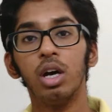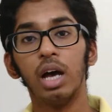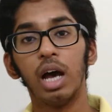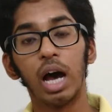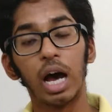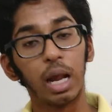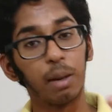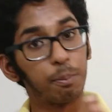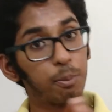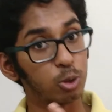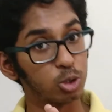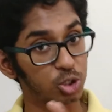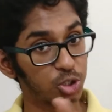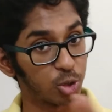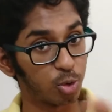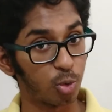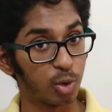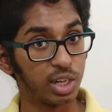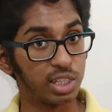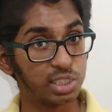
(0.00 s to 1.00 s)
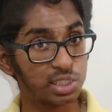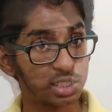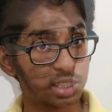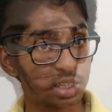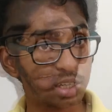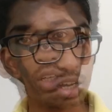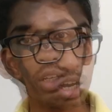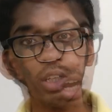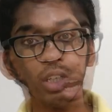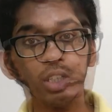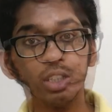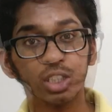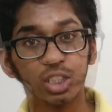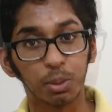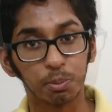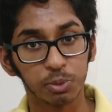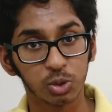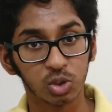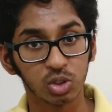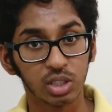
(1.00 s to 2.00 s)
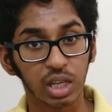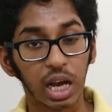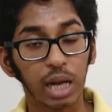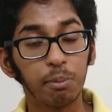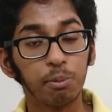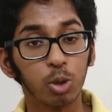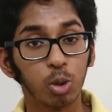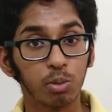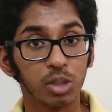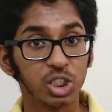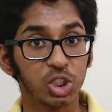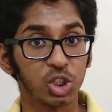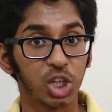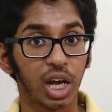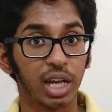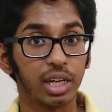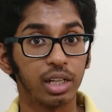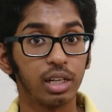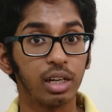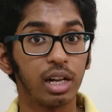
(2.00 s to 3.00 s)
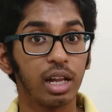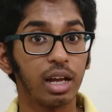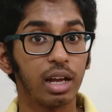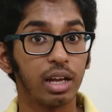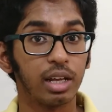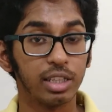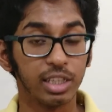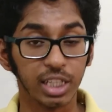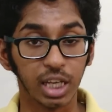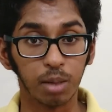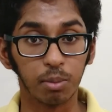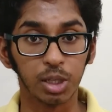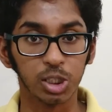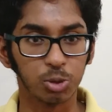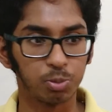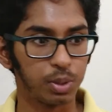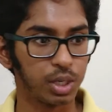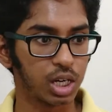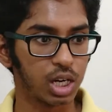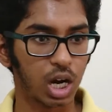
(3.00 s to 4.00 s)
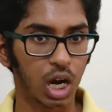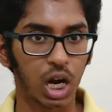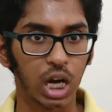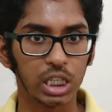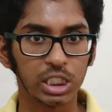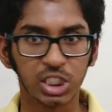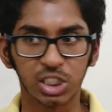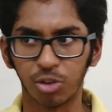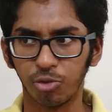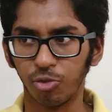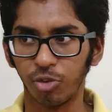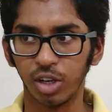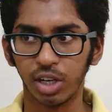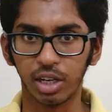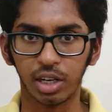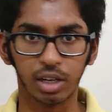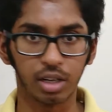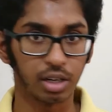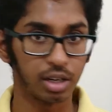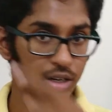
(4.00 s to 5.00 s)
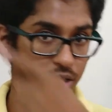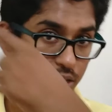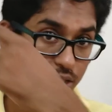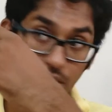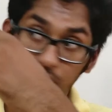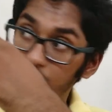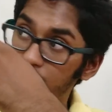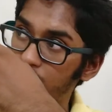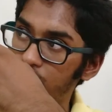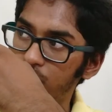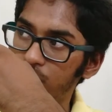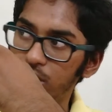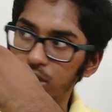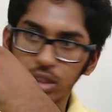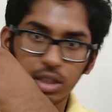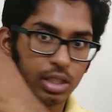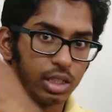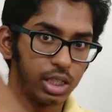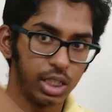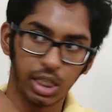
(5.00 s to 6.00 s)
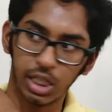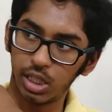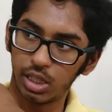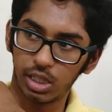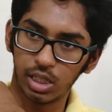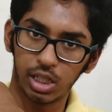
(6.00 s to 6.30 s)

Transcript: And post your queries there. Subscribe to my channel. There must be a card somewhere here.